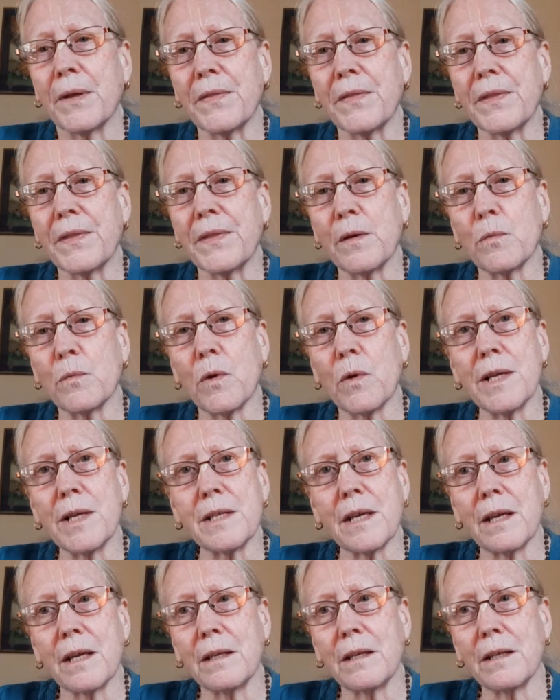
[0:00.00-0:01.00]
But then
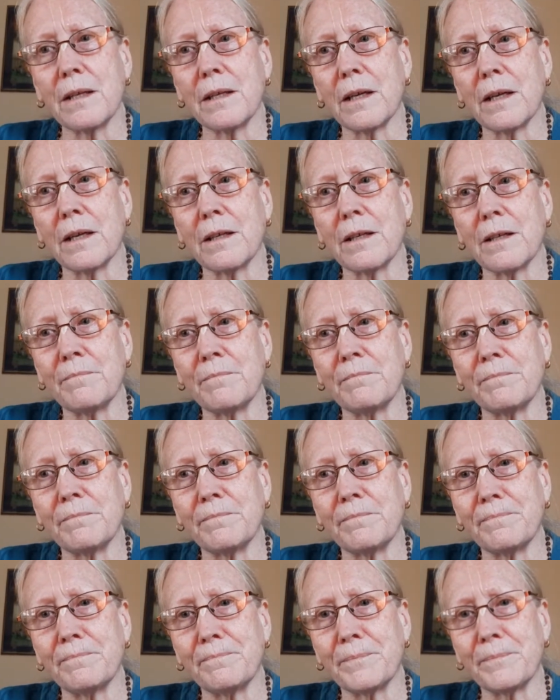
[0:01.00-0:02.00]
one day
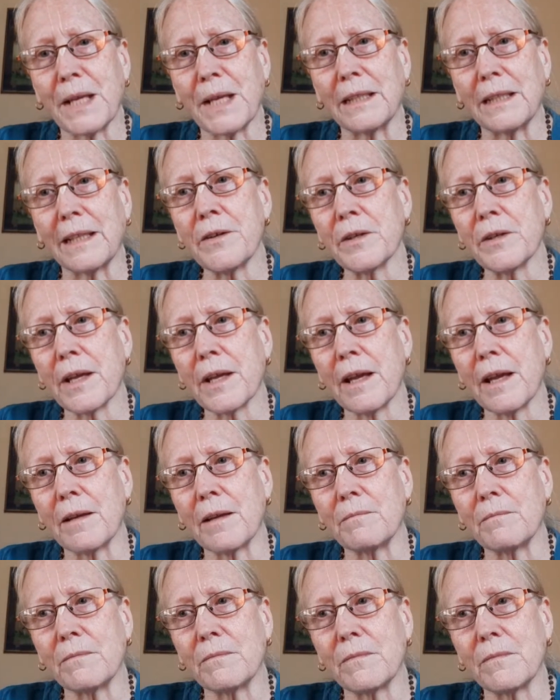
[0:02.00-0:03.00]
a letter
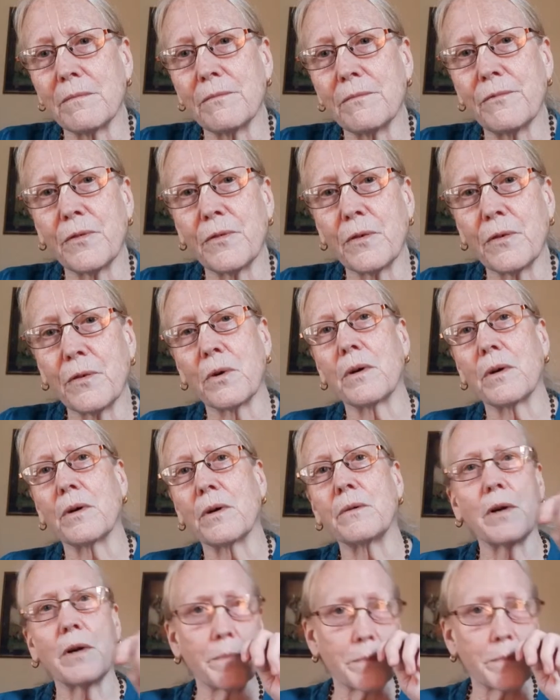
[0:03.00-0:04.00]
came
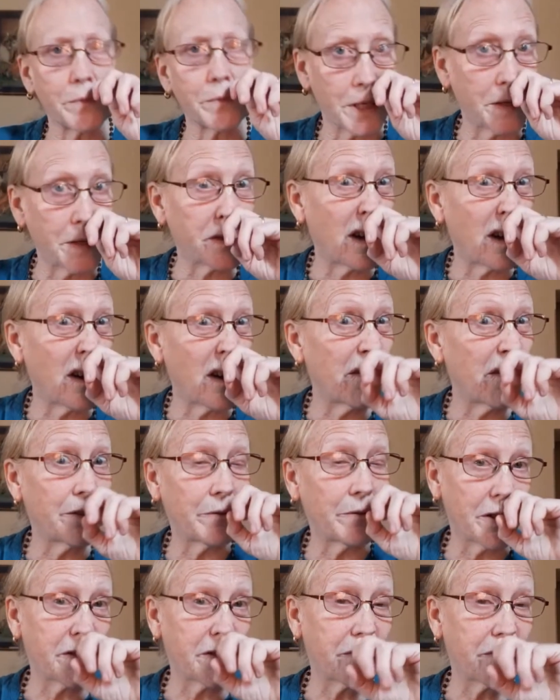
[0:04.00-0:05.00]
for Ramachandra
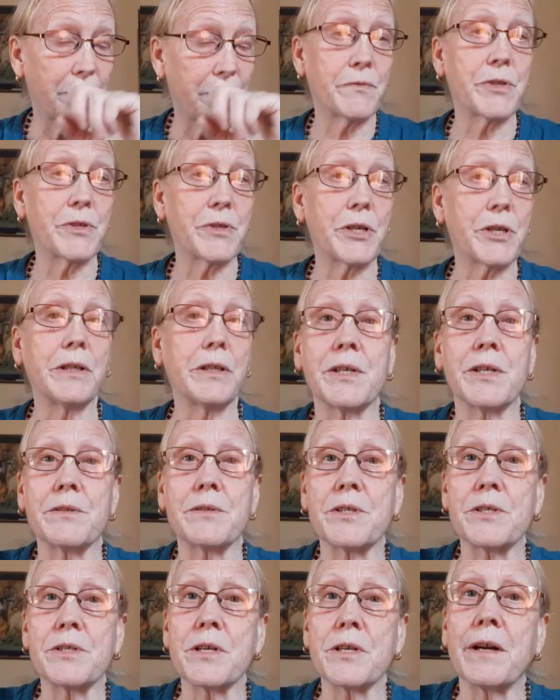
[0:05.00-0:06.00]
Kaviraj from
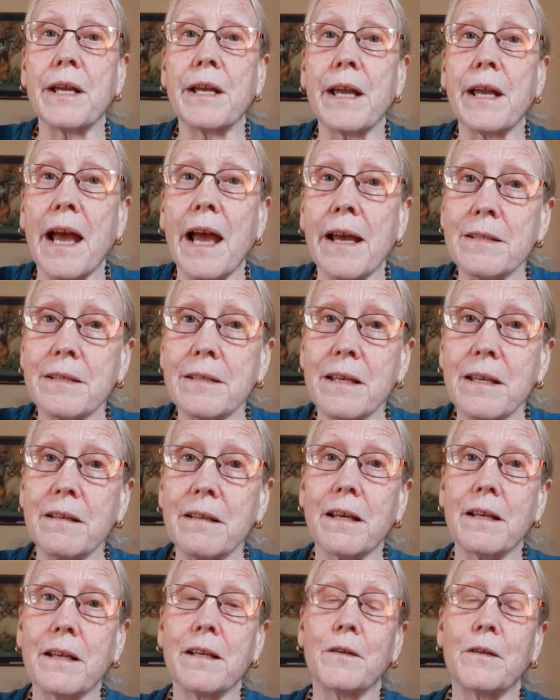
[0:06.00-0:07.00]
Srinivasachari
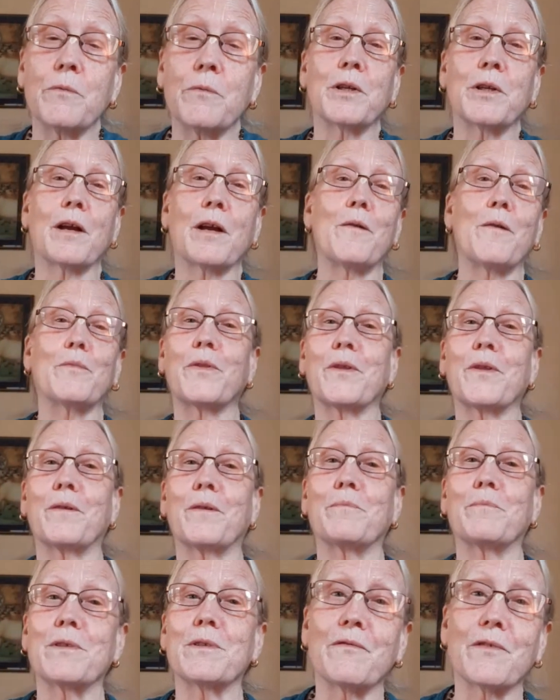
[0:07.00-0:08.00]
asking that he would come with
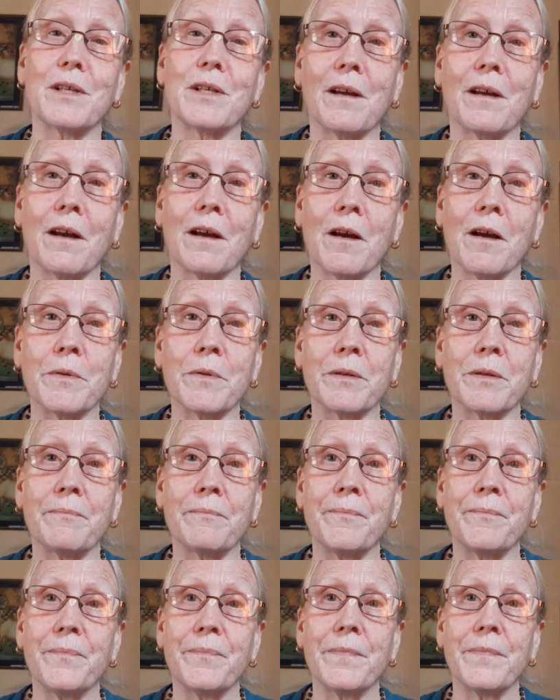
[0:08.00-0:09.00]
him to Vrindavan.